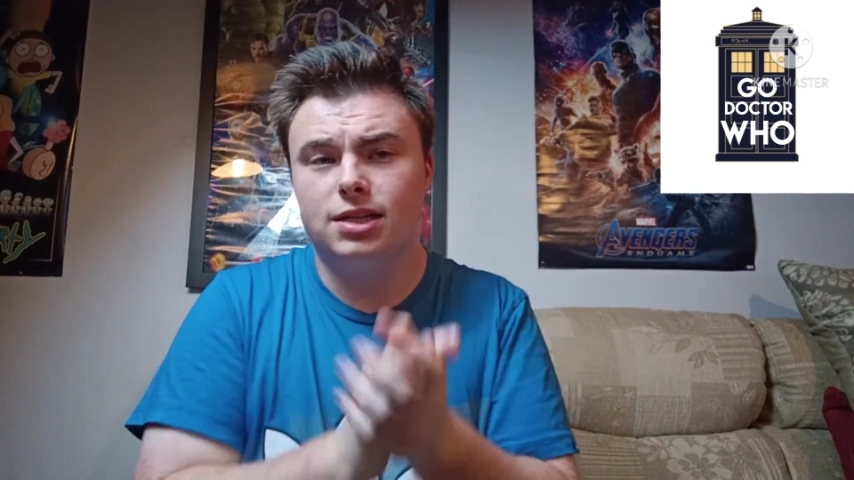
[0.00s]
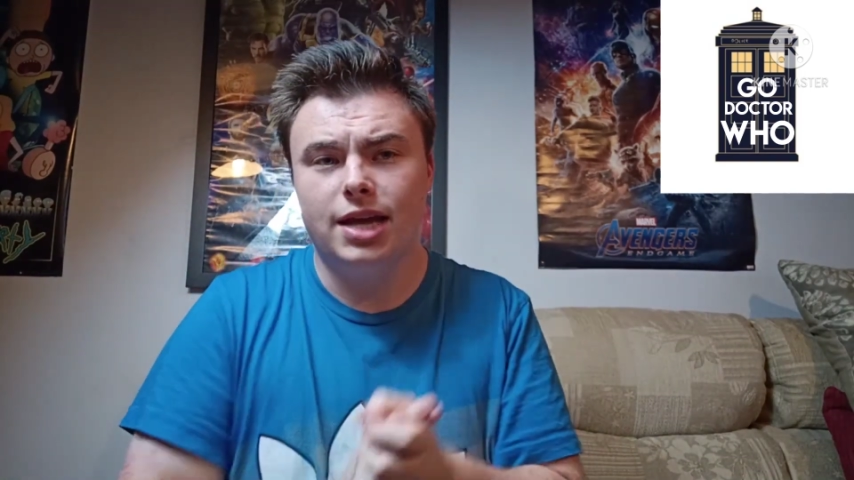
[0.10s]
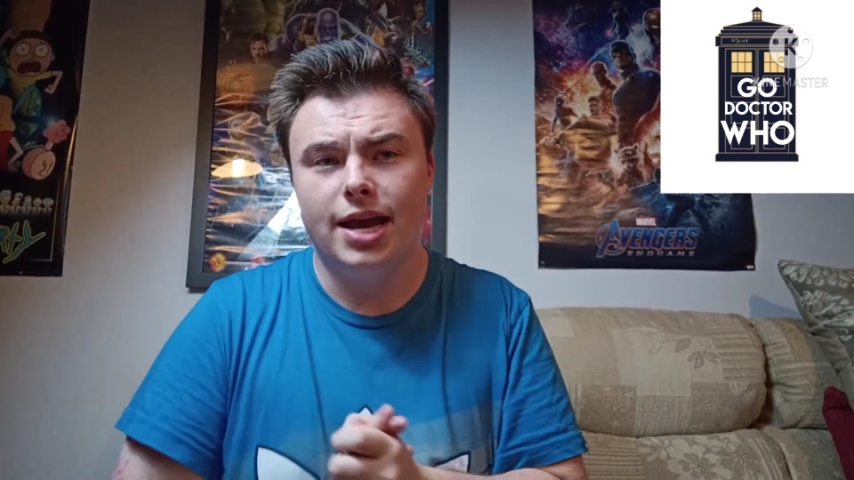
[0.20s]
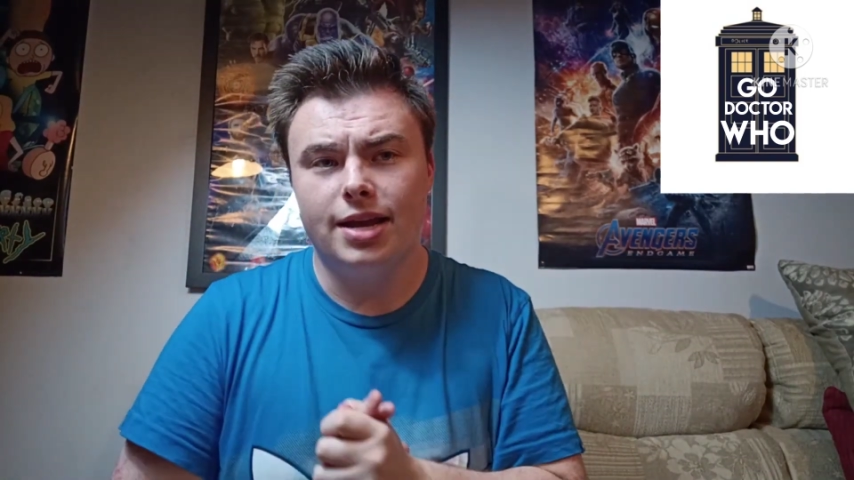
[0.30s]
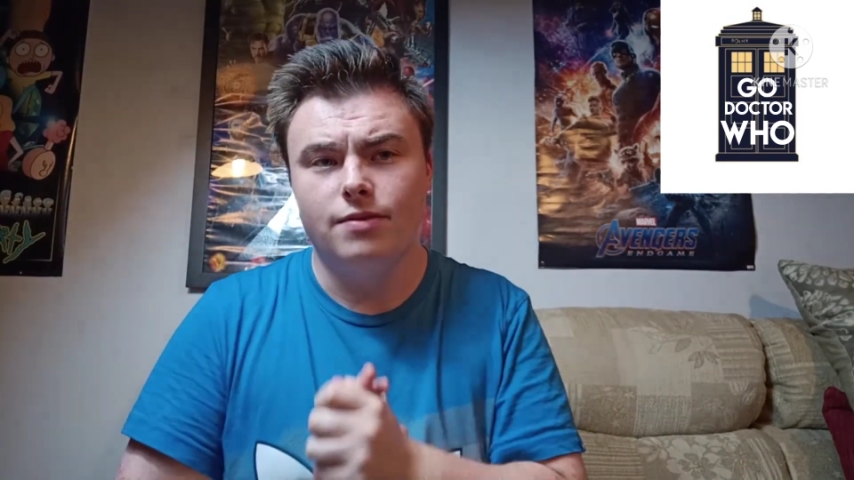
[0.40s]

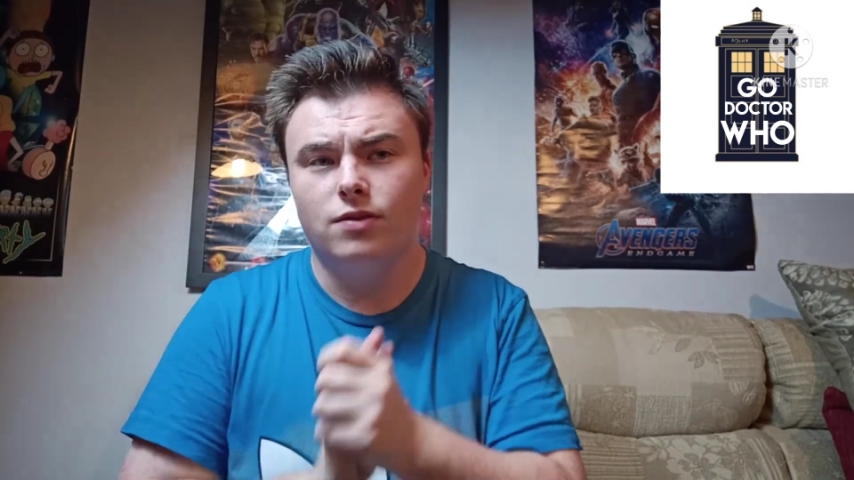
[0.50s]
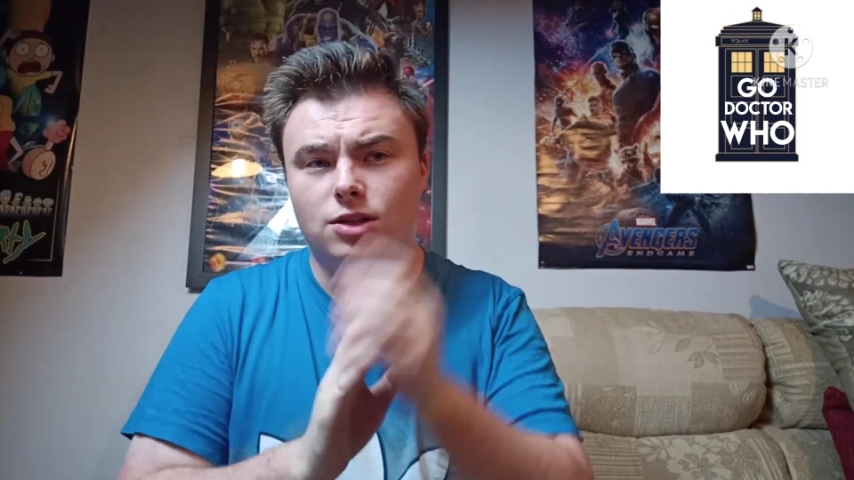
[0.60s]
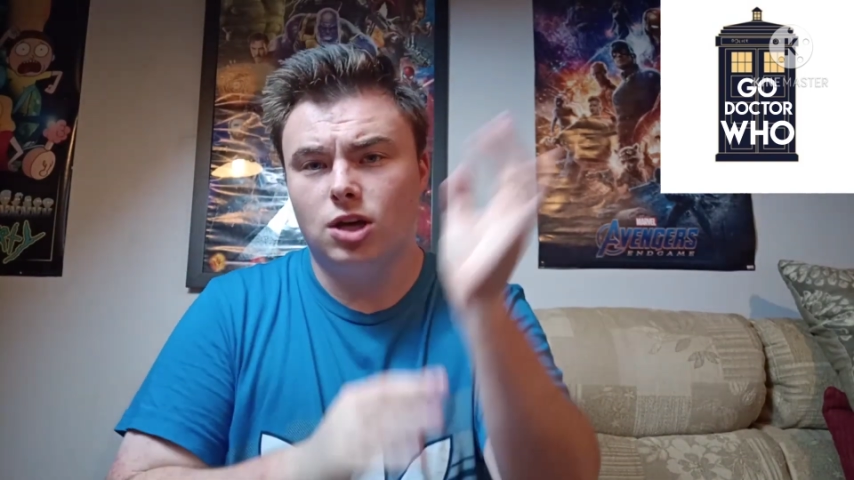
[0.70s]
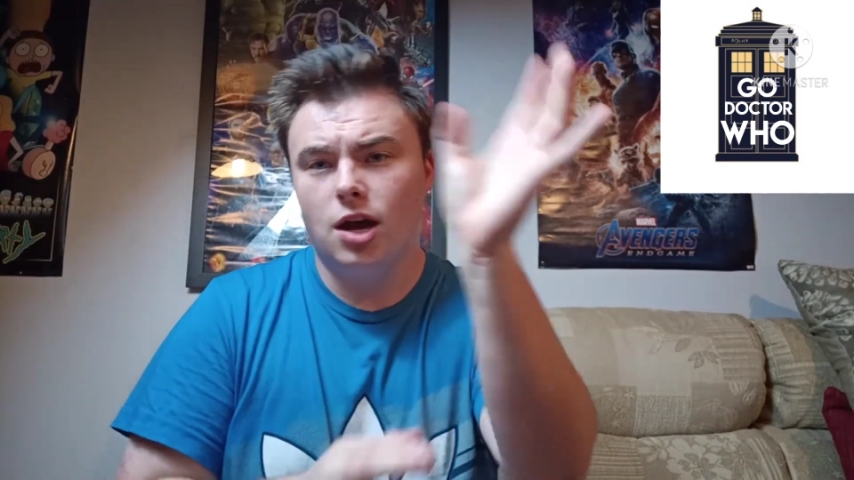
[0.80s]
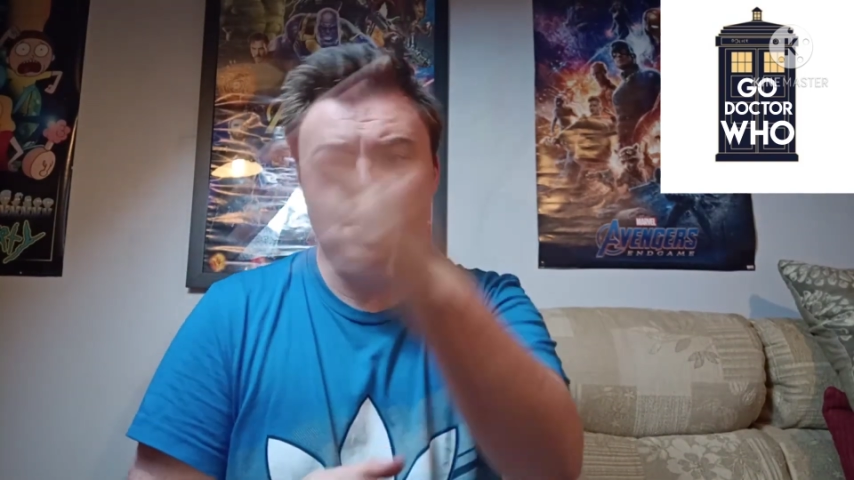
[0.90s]
saying the
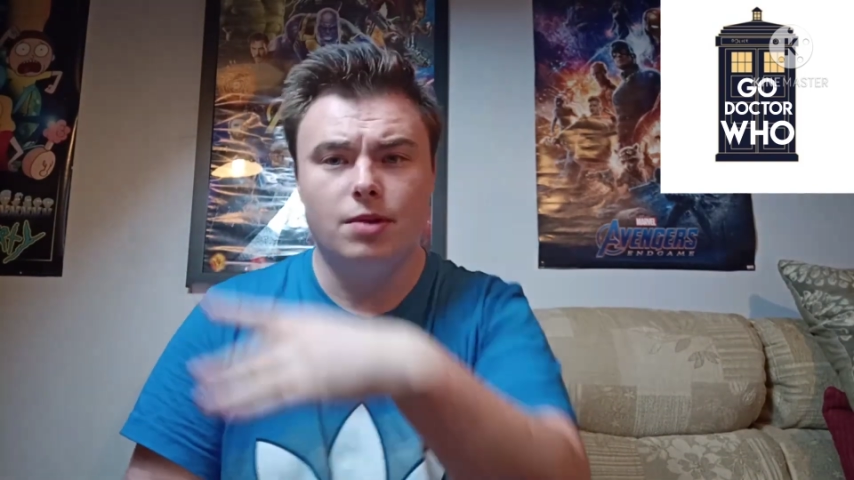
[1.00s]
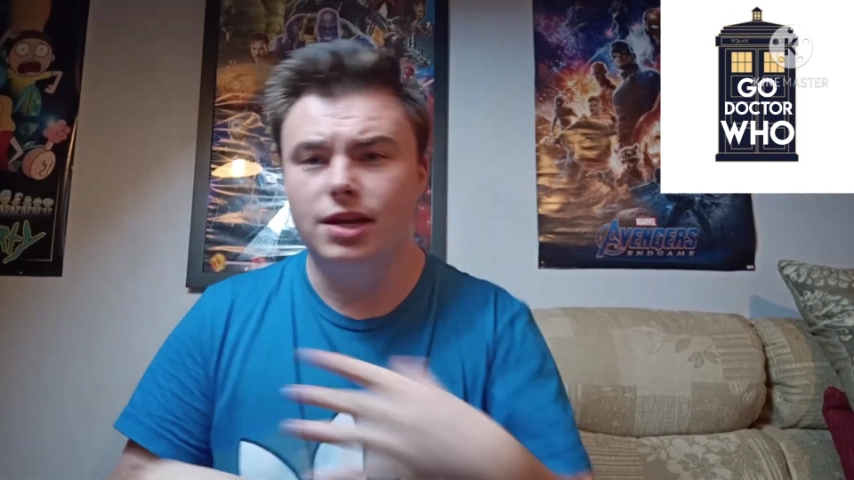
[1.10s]
time